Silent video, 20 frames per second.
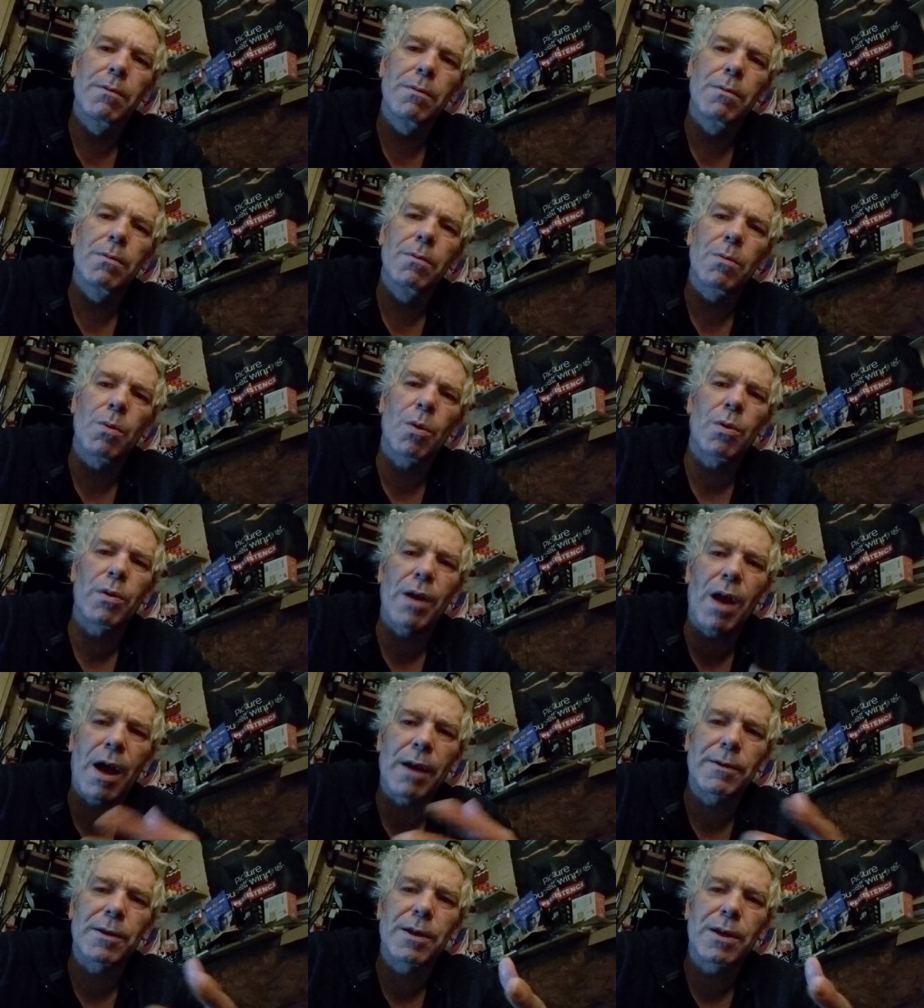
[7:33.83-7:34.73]
or
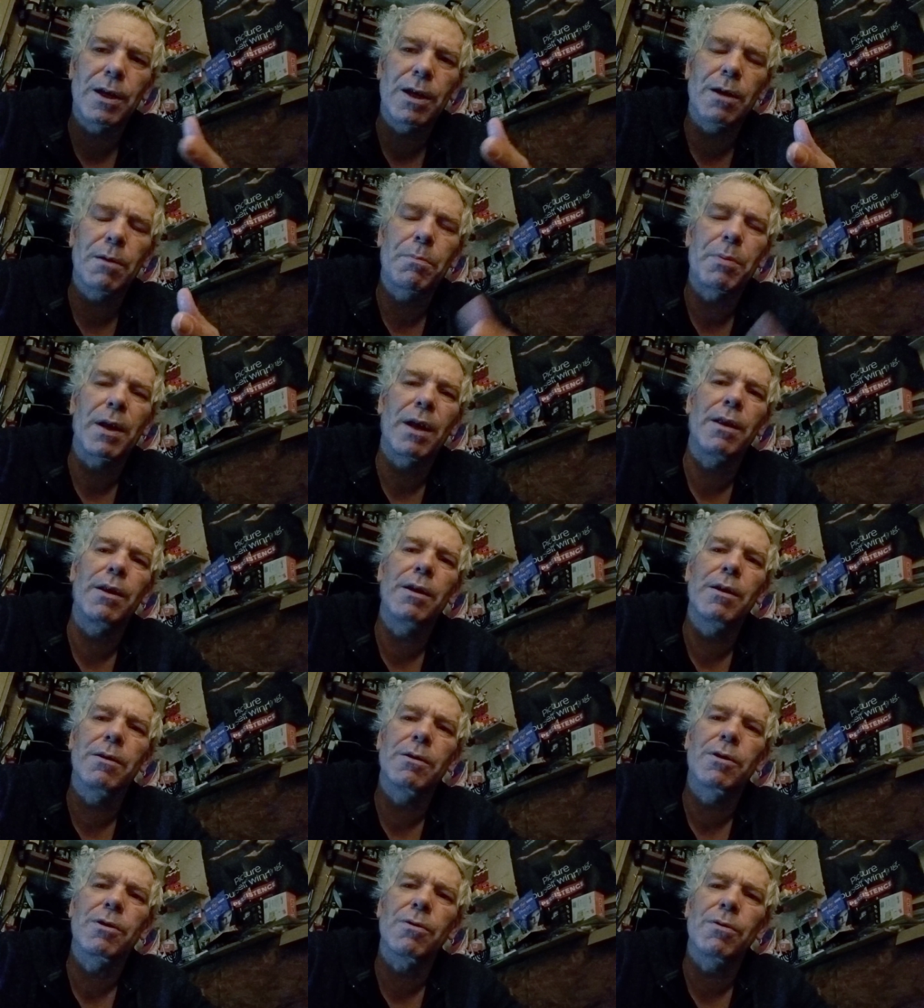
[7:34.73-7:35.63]
Nazi
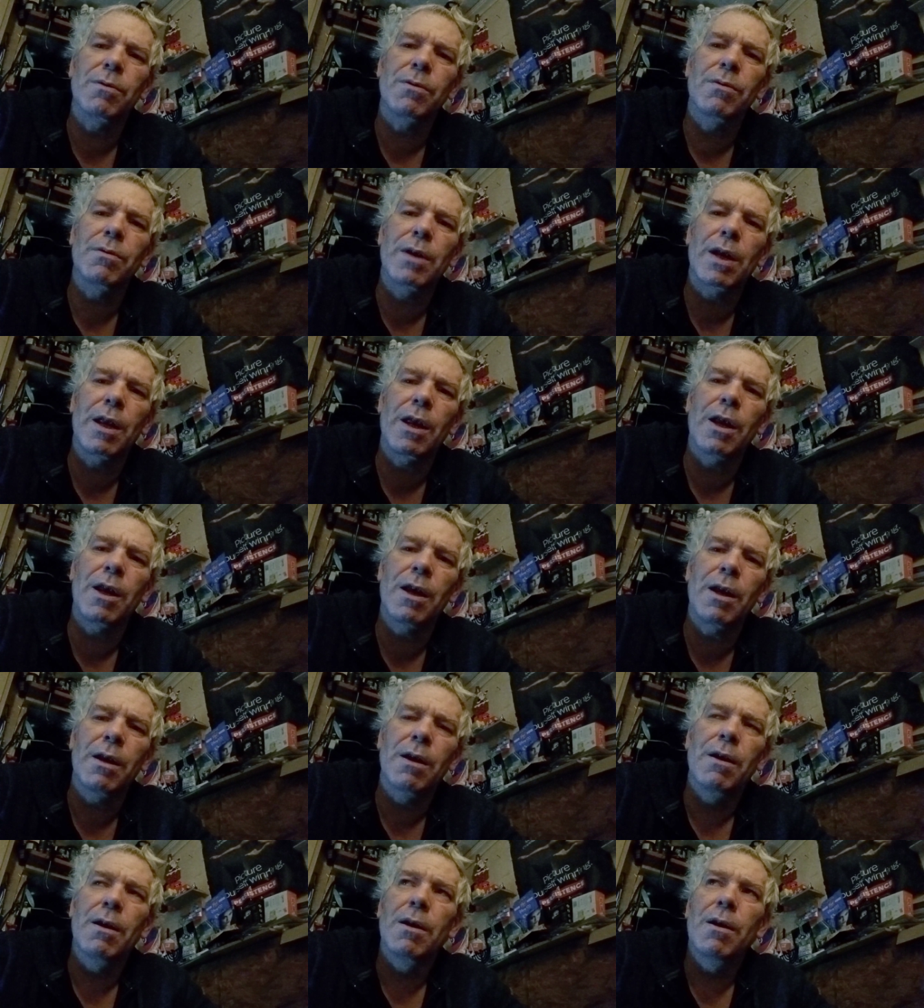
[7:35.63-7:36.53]
opinions or
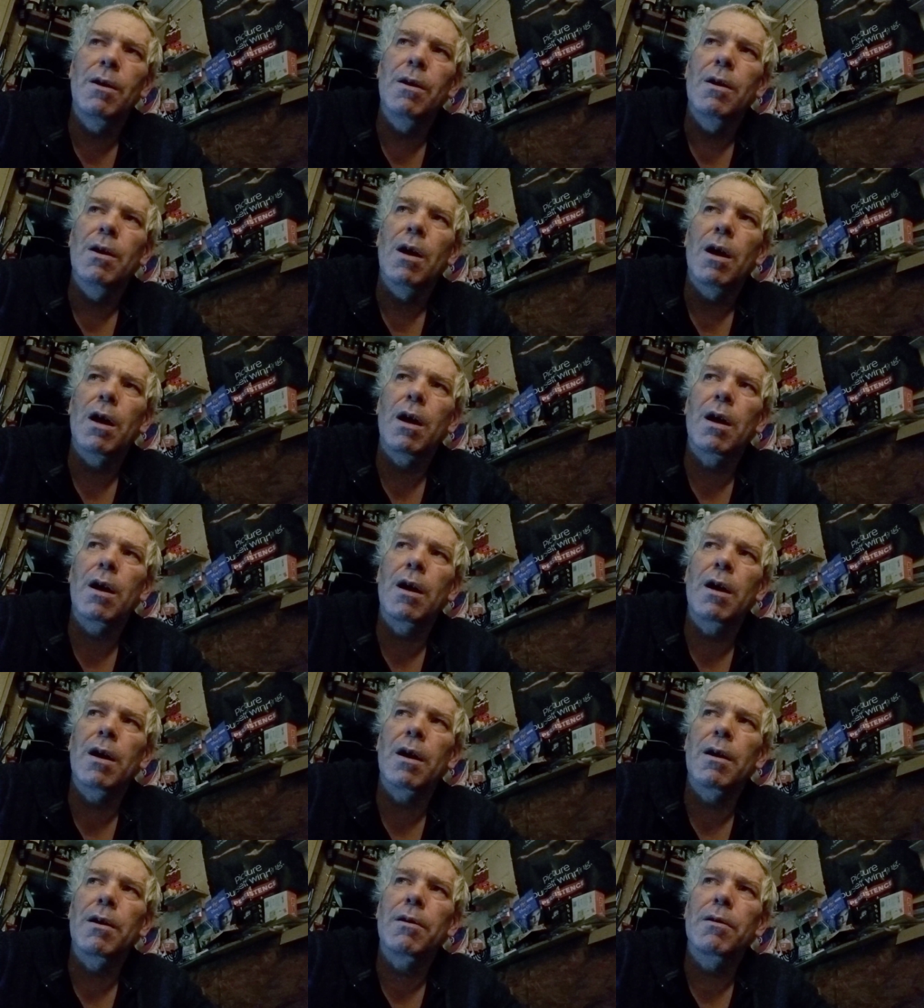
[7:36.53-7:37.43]
any
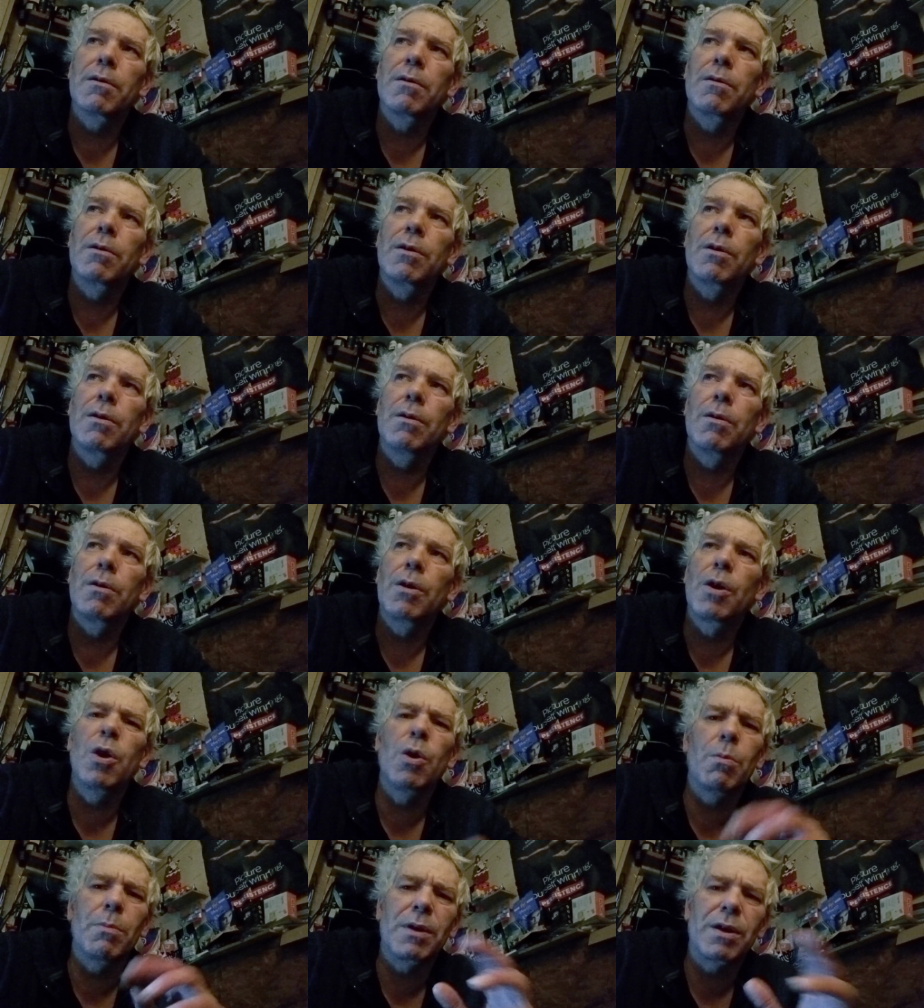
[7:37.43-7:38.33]
uh,
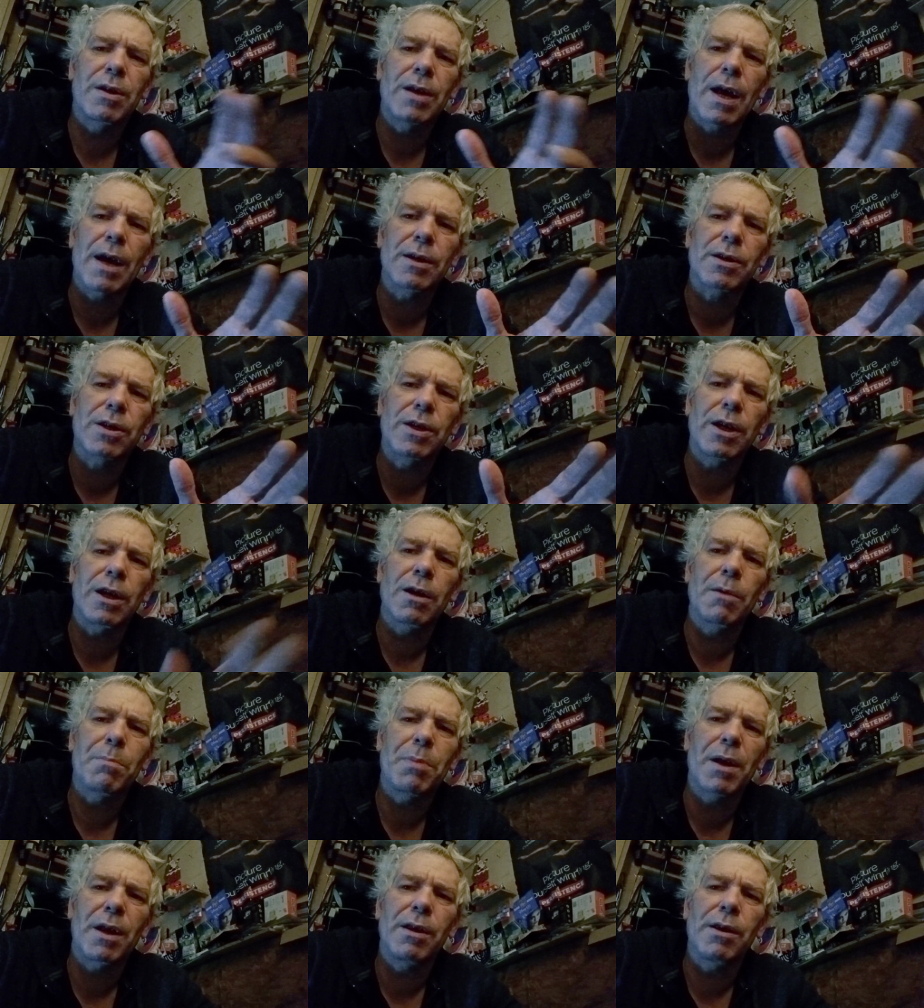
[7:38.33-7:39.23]
human testing
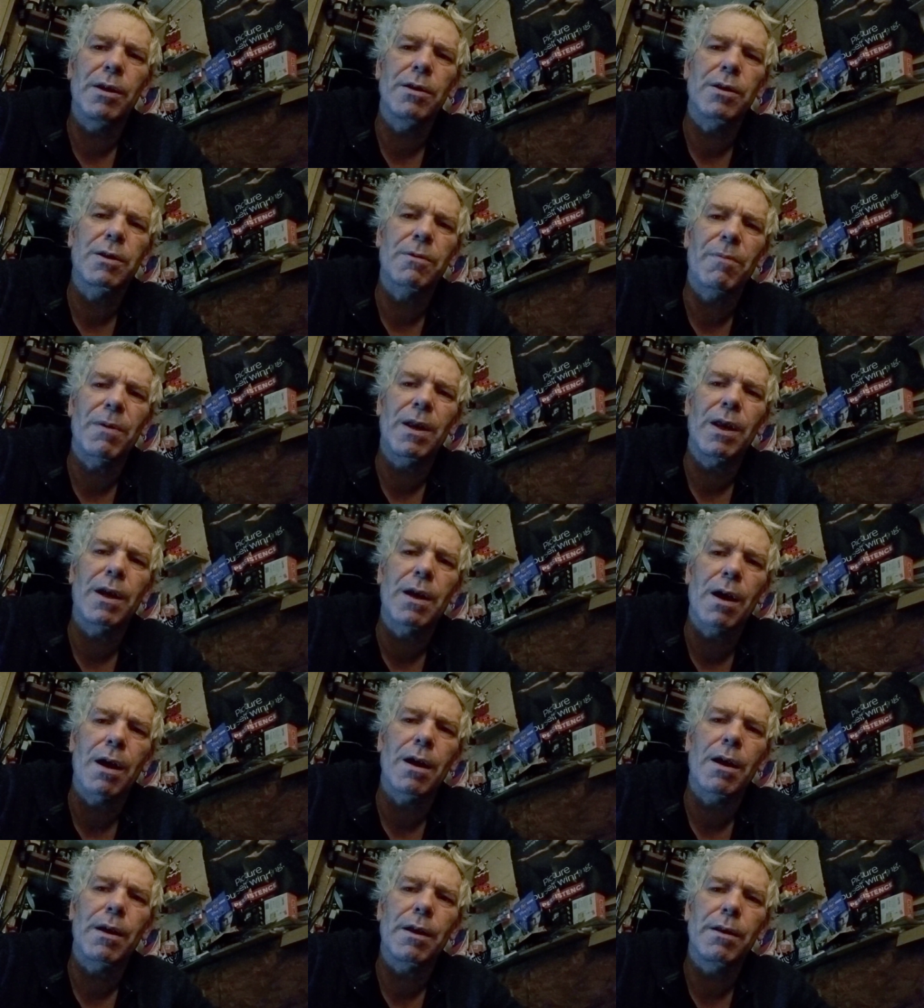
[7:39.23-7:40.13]
opinions of any
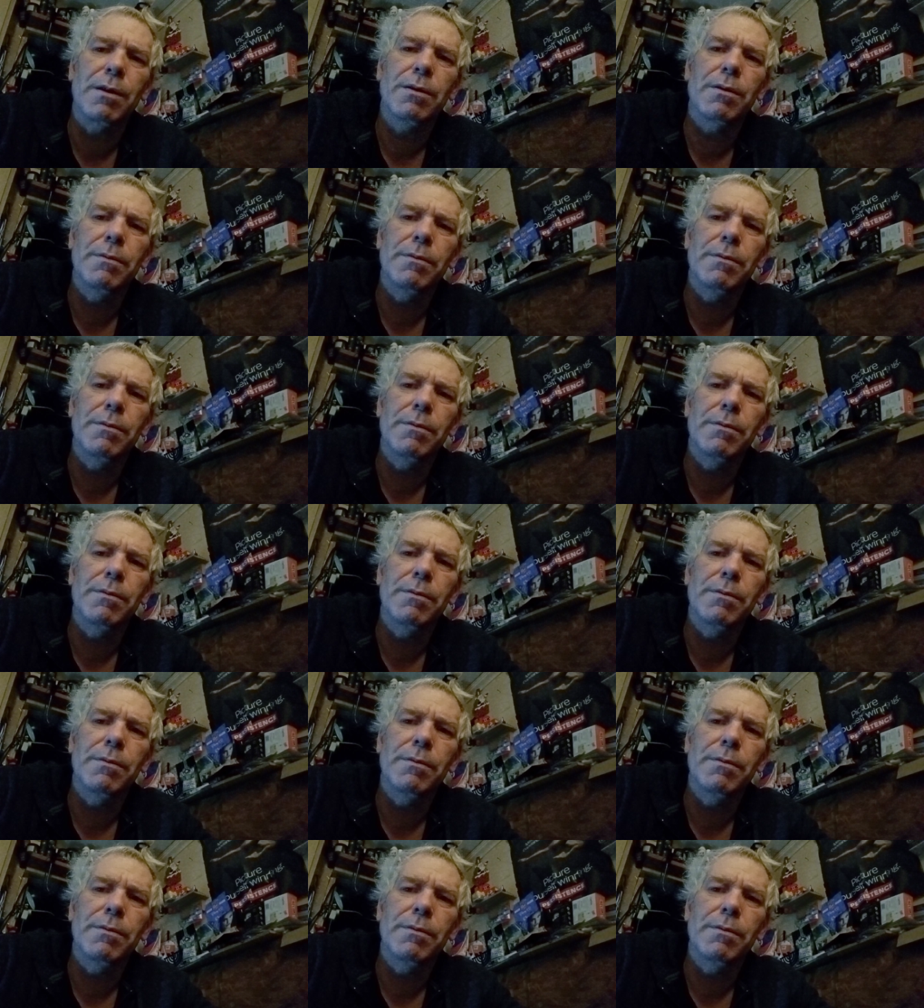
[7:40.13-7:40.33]
kind.